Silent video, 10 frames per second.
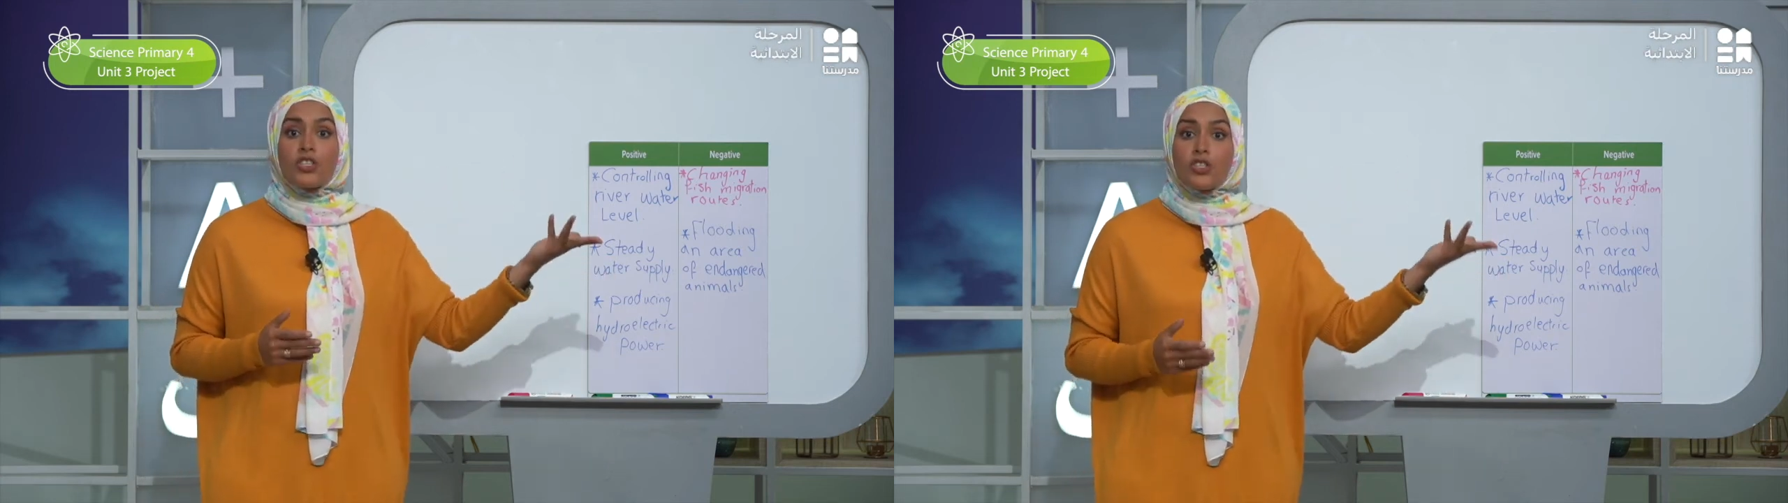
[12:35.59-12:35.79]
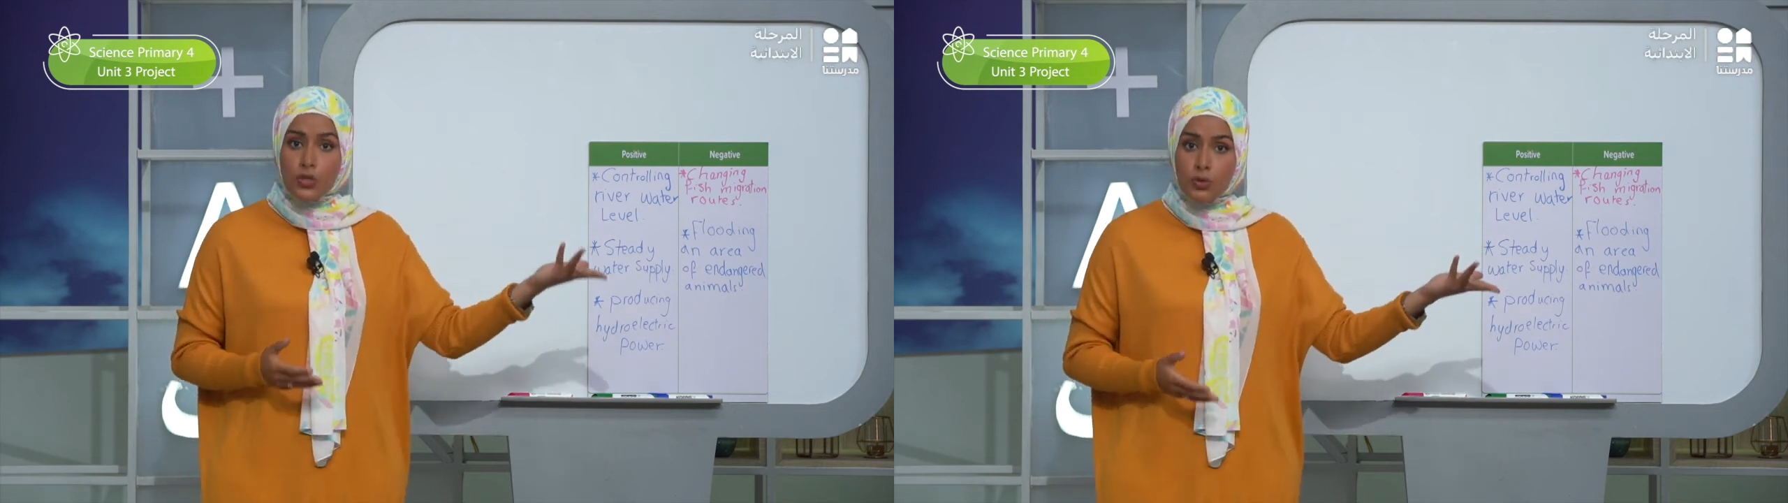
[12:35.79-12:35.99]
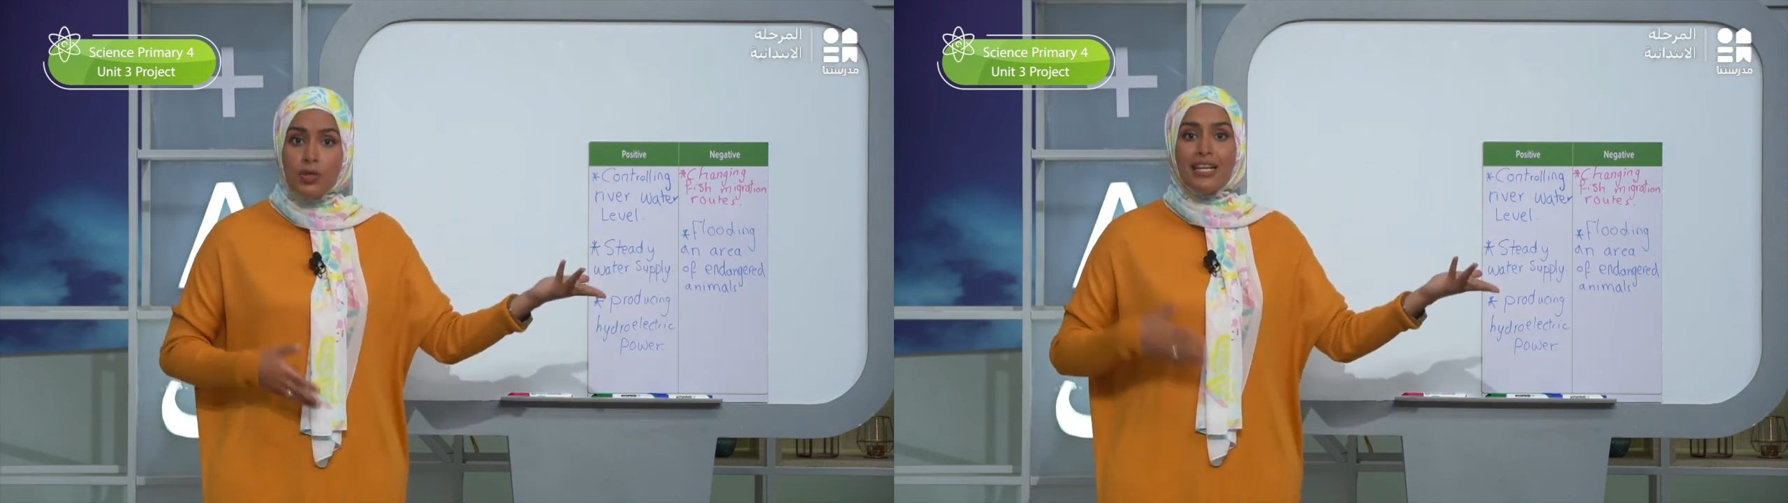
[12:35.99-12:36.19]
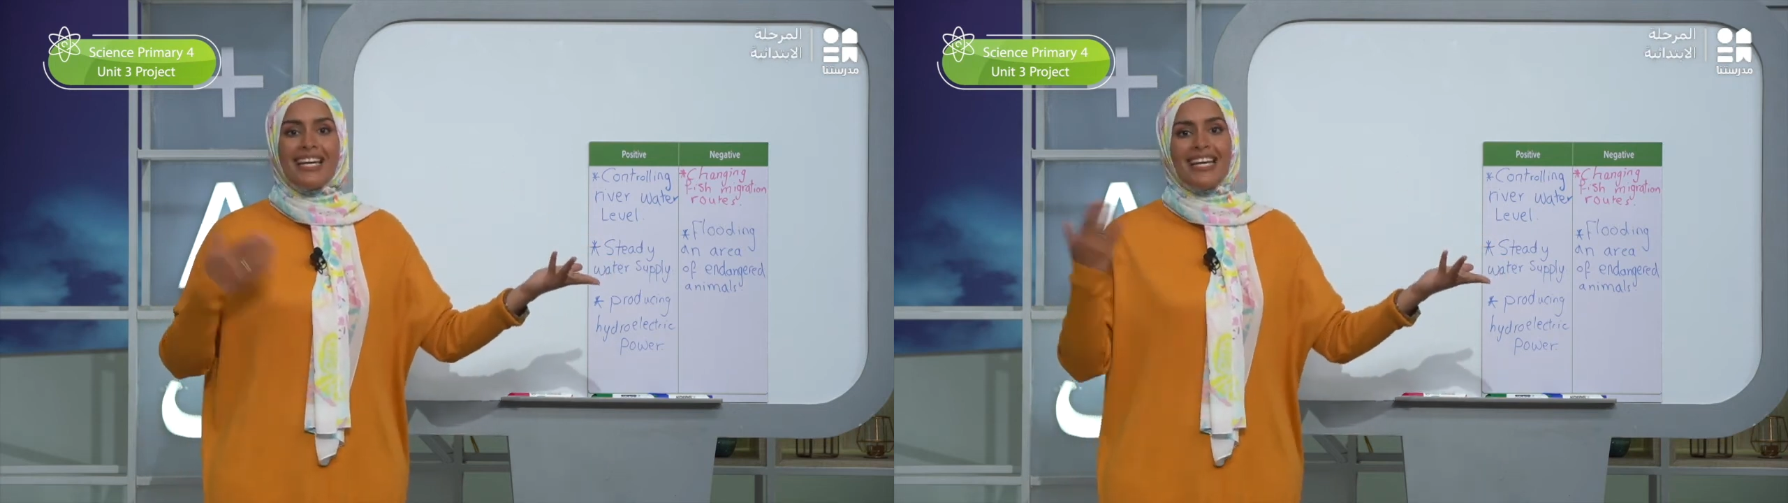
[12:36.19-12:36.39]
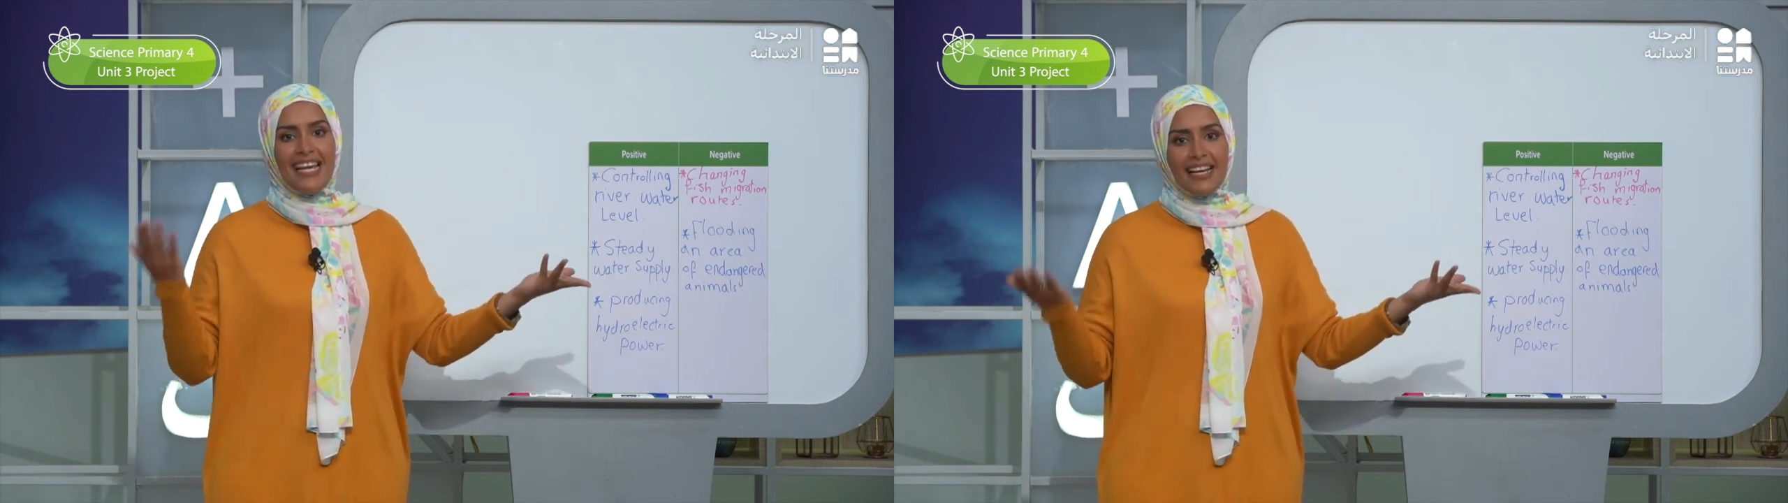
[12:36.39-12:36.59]
to
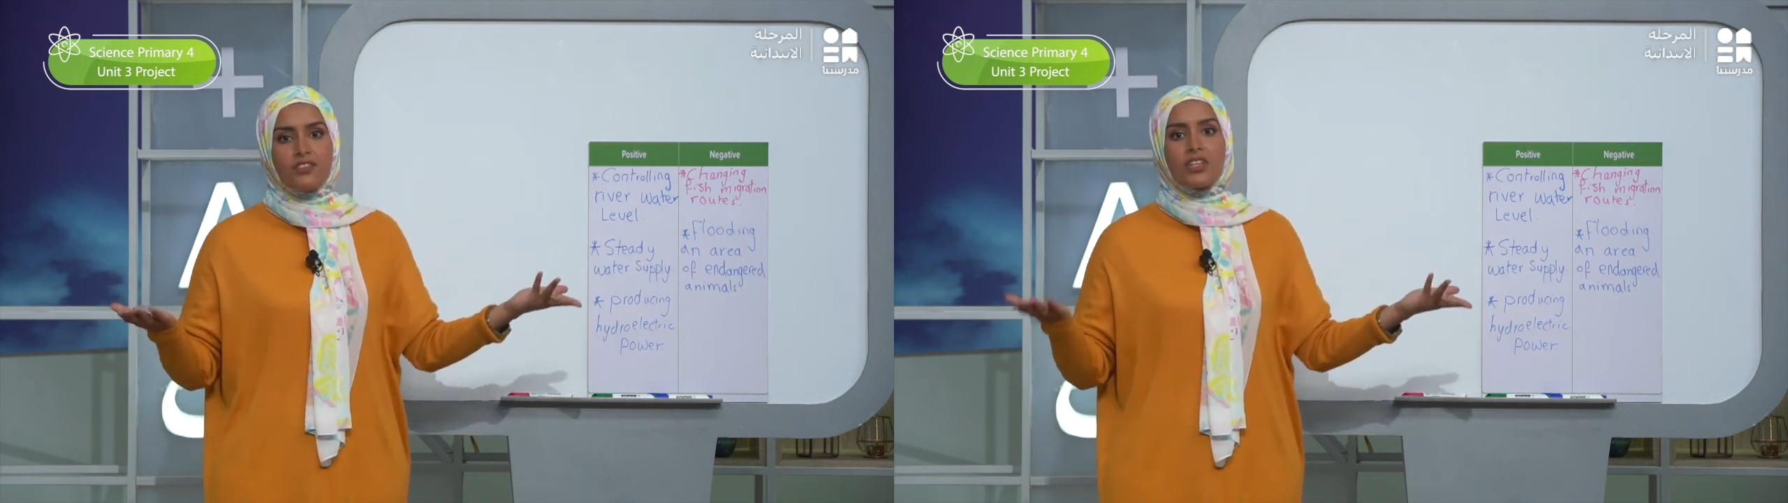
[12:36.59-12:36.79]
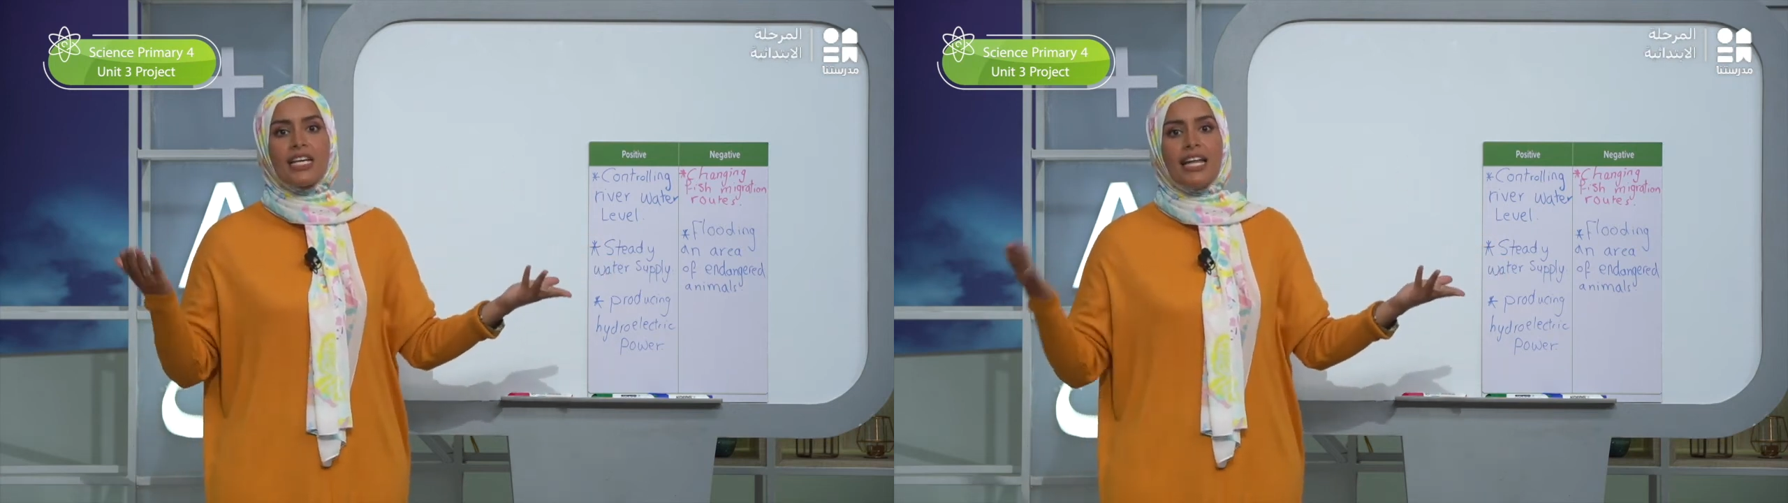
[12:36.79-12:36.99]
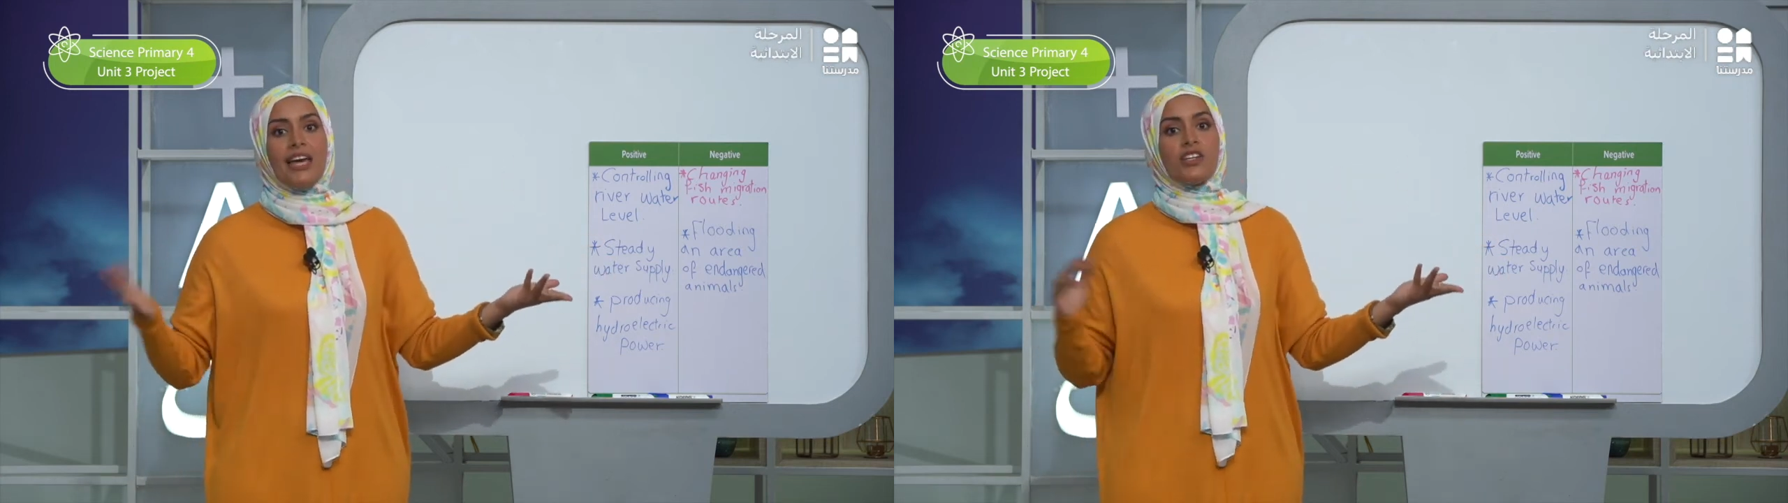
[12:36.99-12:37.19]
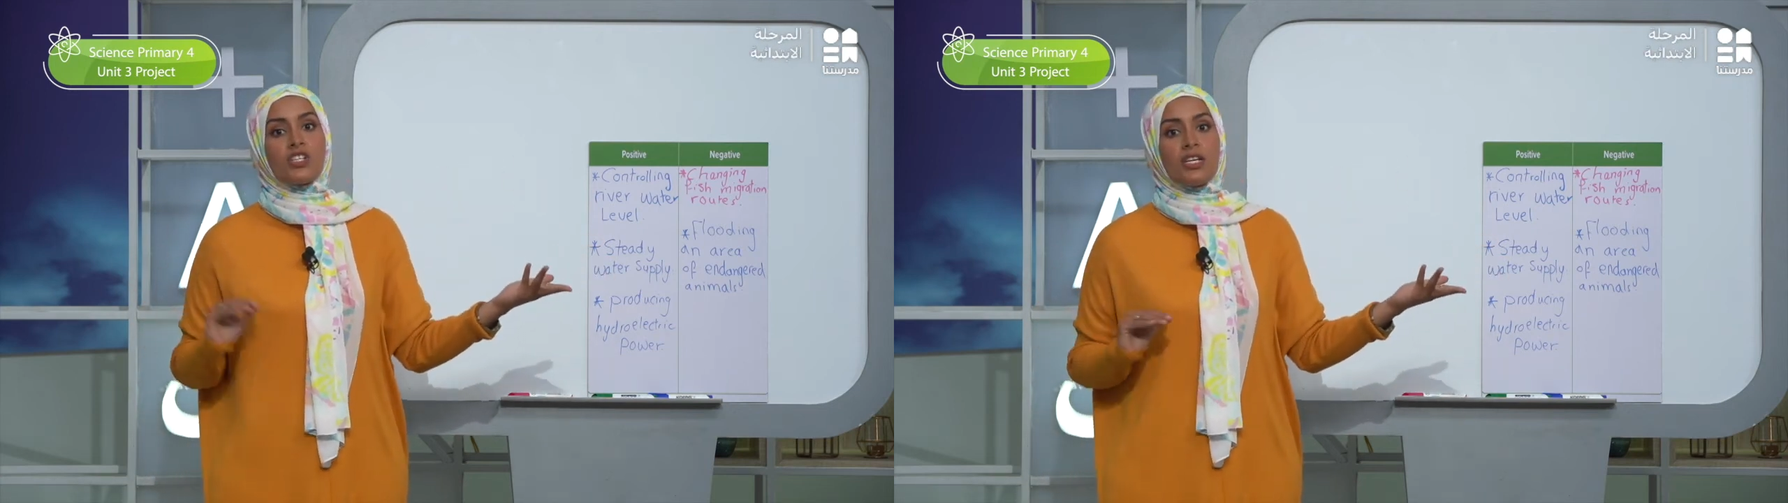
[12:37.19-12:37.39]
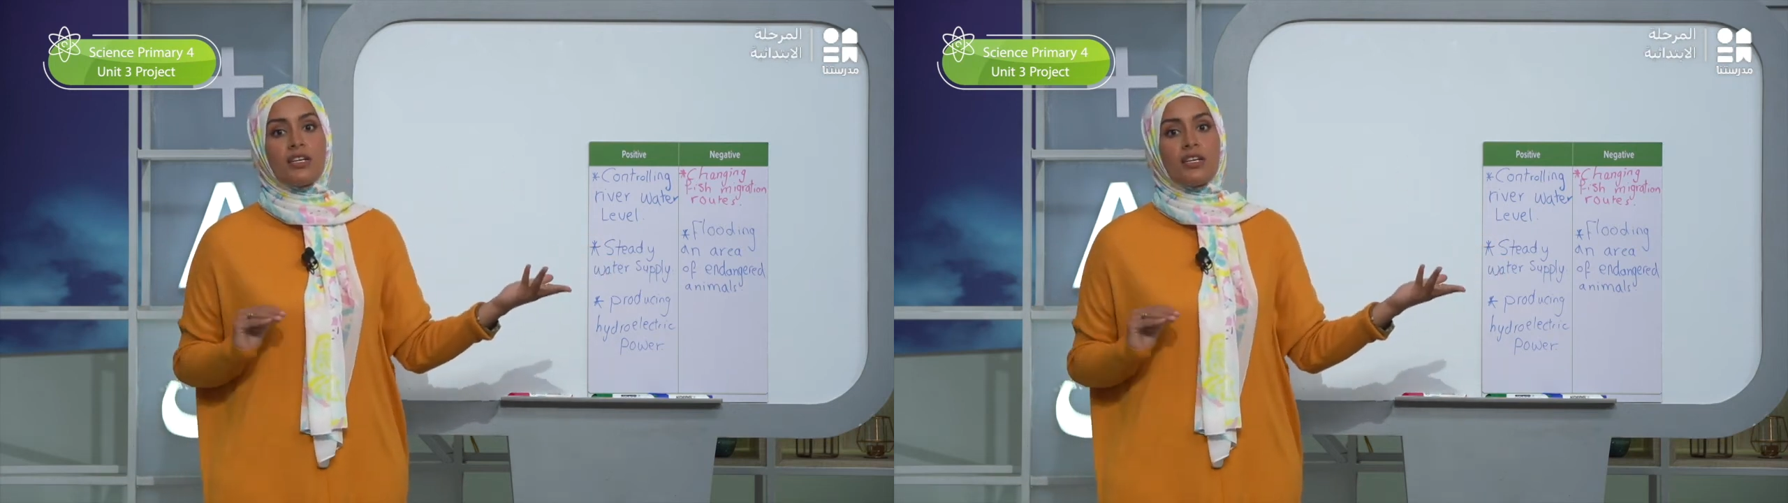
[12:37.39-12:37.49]
electrical energy.